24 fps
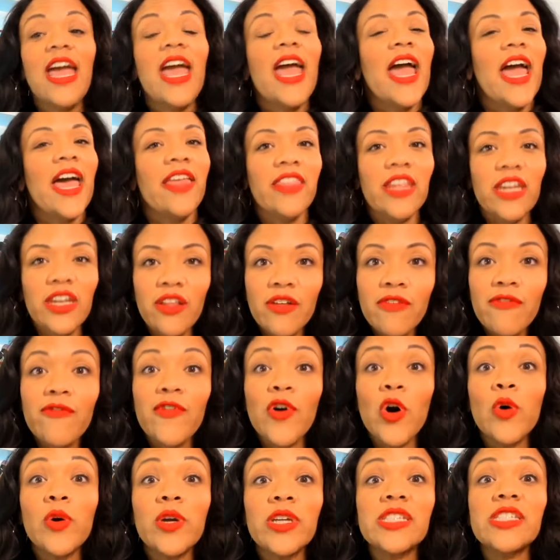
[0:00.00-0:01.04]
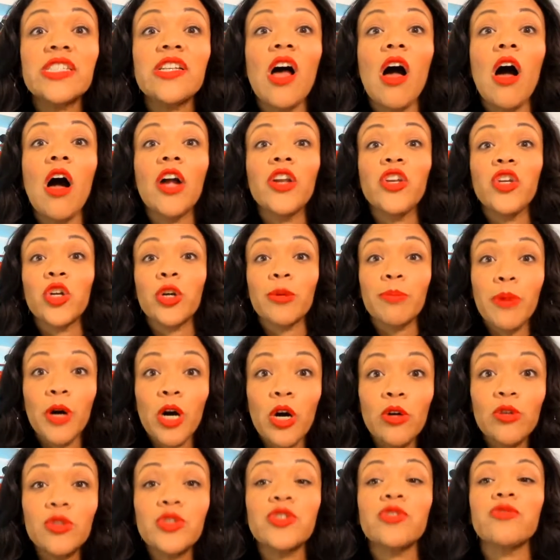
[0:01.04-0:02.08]
and then the focus on your
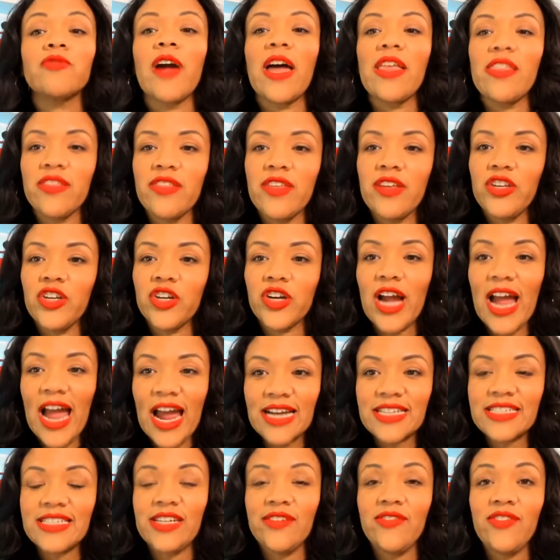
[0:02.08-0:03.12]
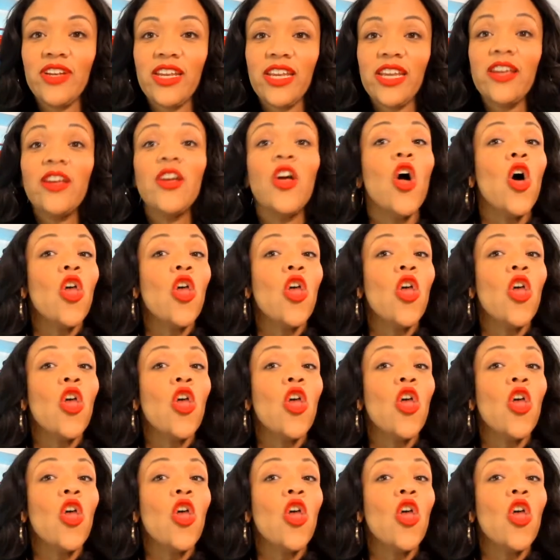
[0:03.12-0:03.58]
post rather than your activity.